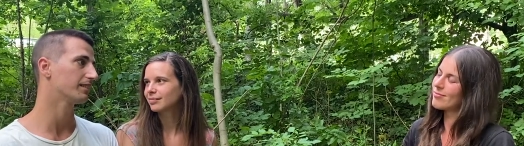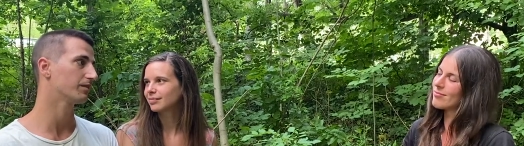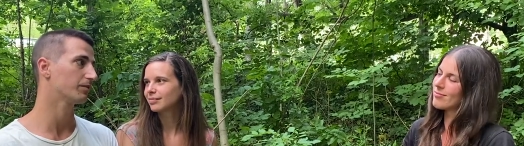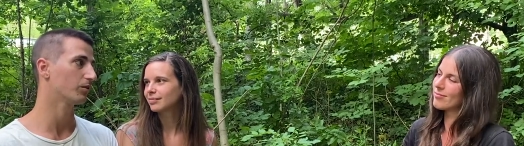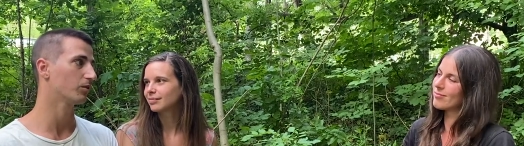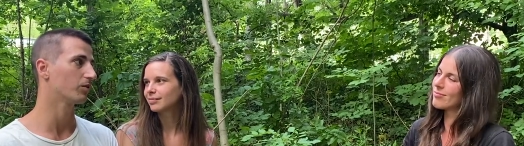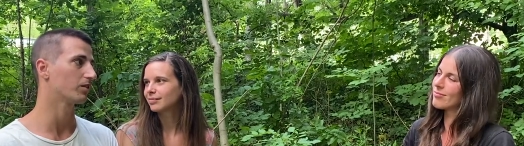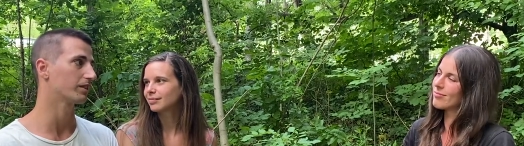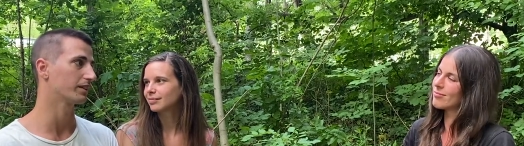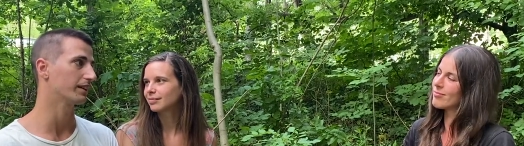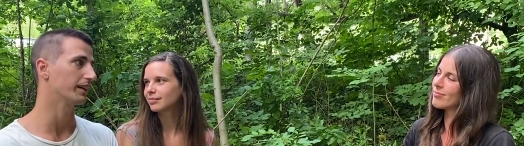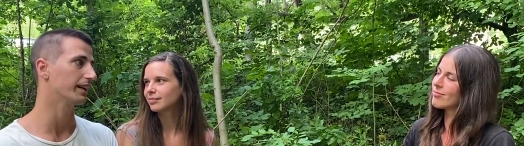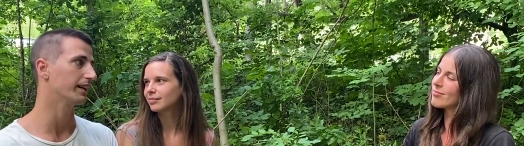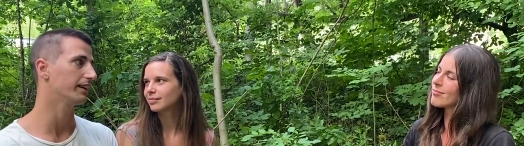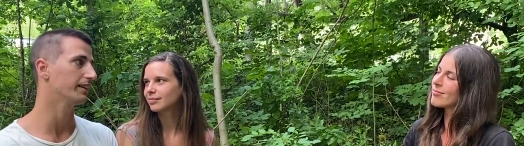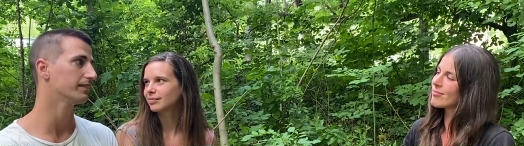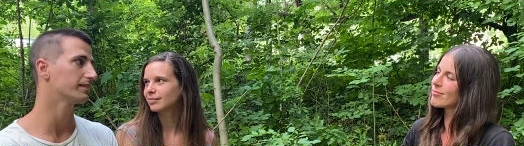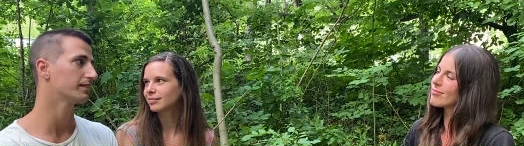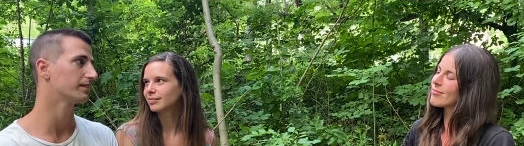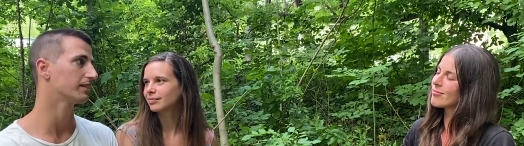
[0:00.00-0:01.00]
Speaker 1: 4 days,
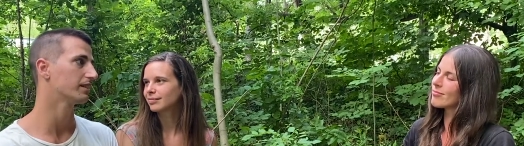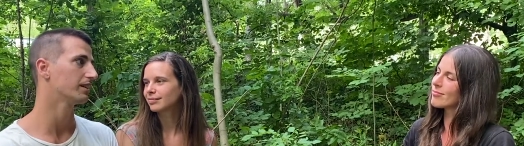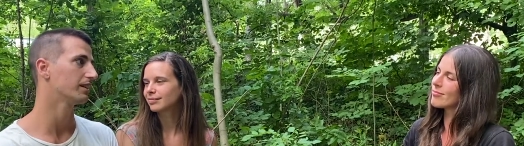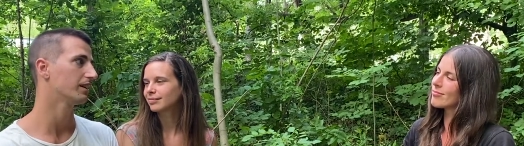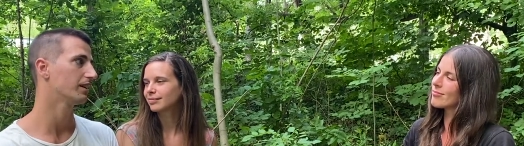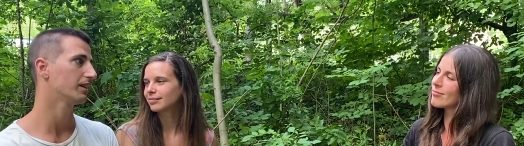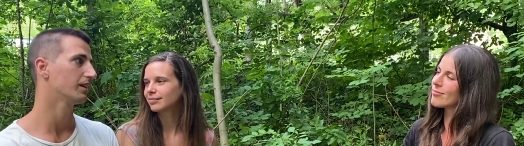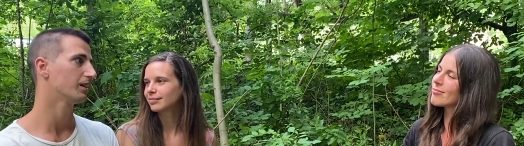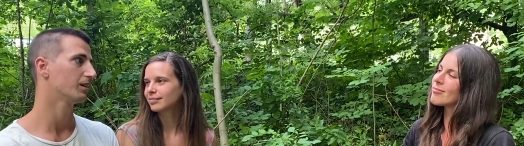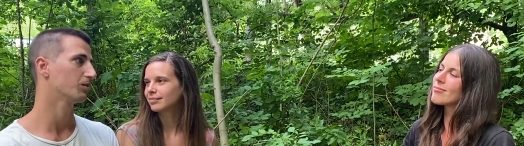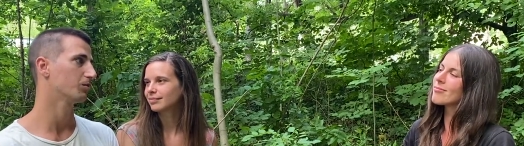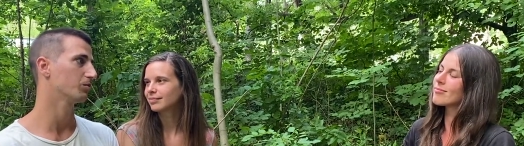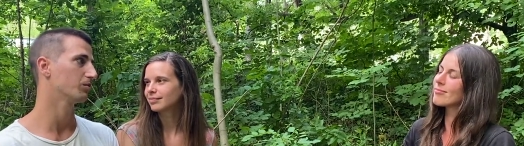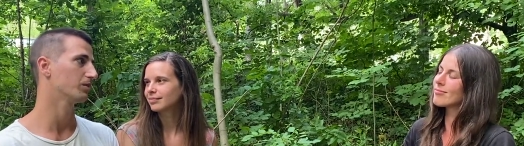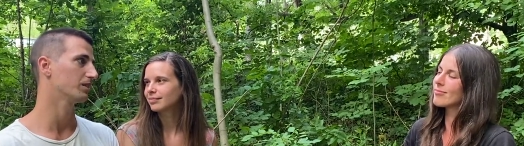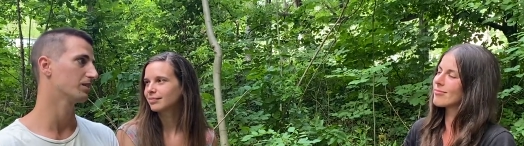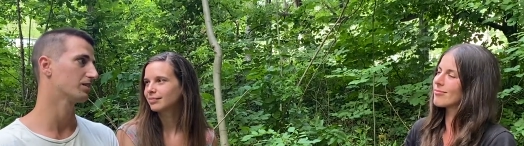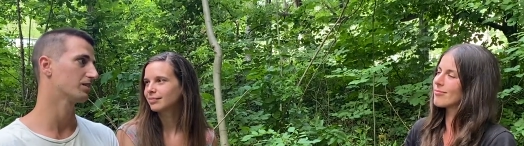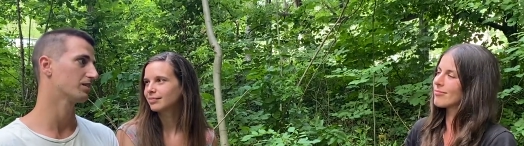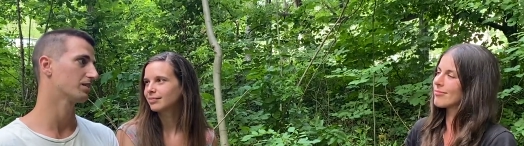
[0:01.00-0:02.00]

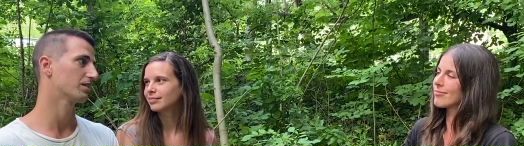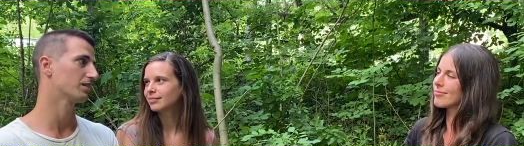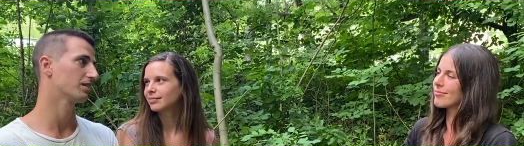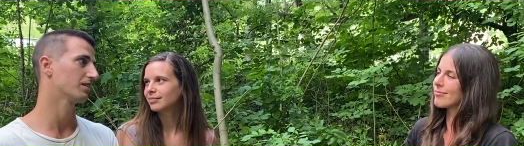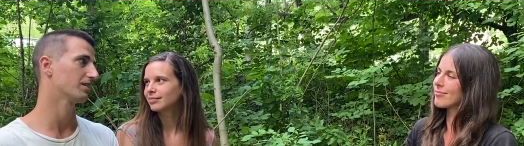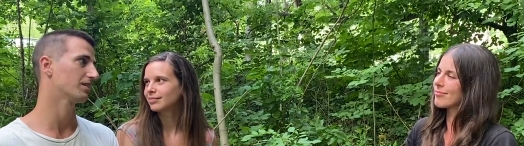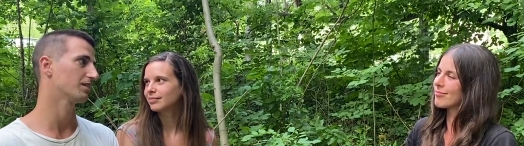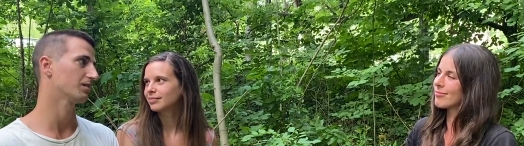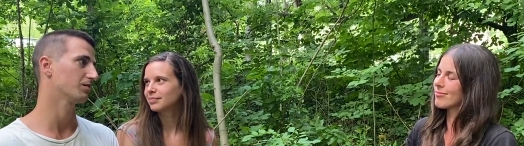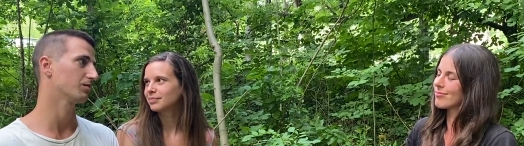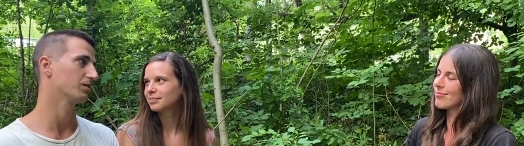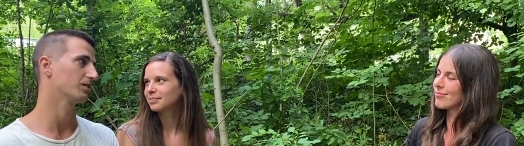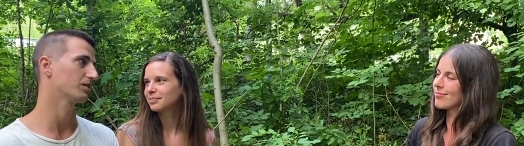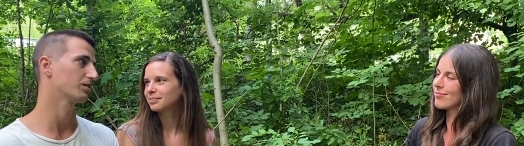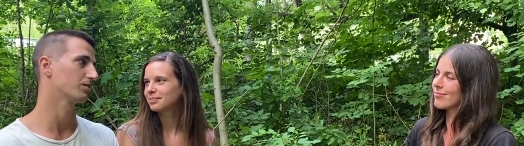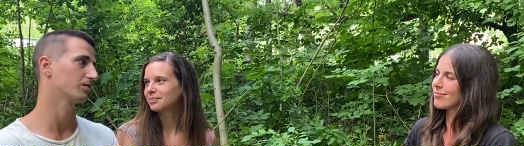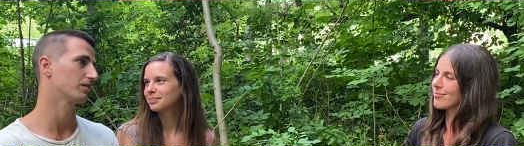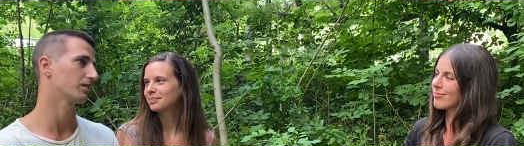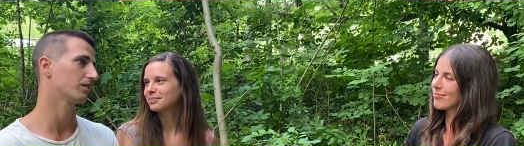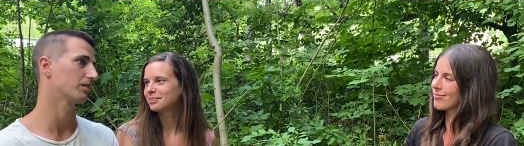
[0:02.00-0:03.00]
which
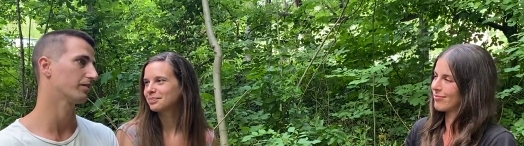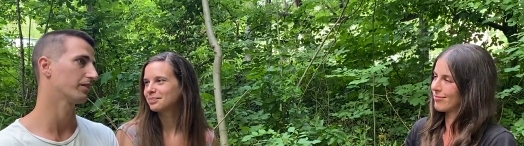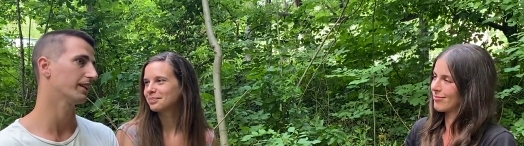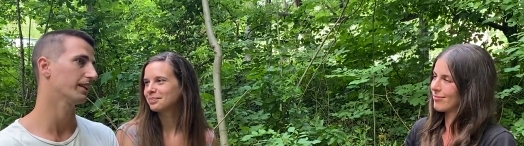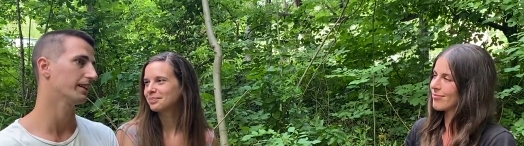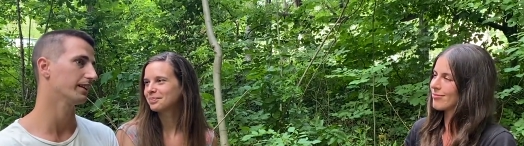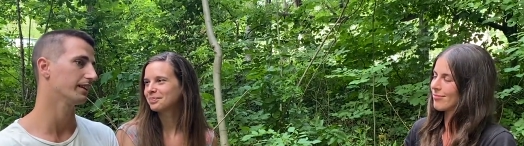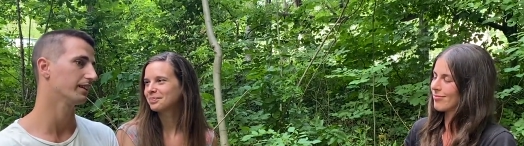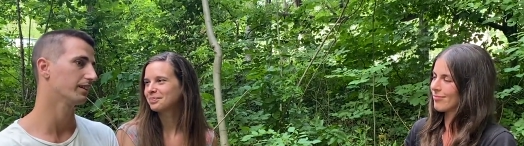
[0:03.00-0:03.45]
were really